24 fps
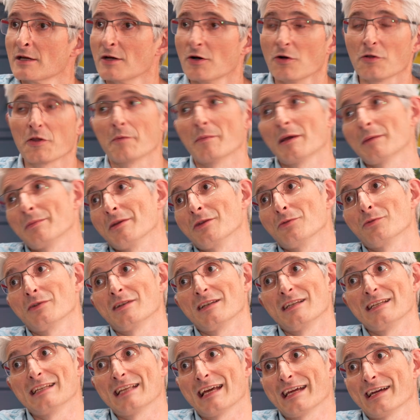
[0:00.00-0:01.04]
Although maybe you
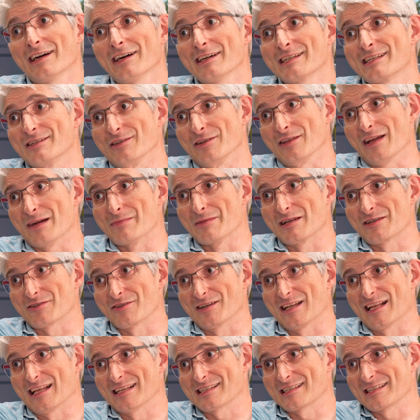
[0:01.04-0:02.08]
wouldn't need AI to do that
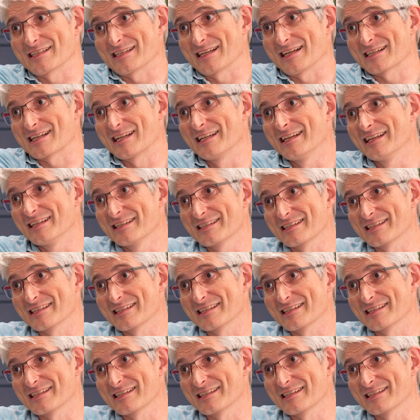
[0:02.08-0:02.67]
meta-analysis, actually.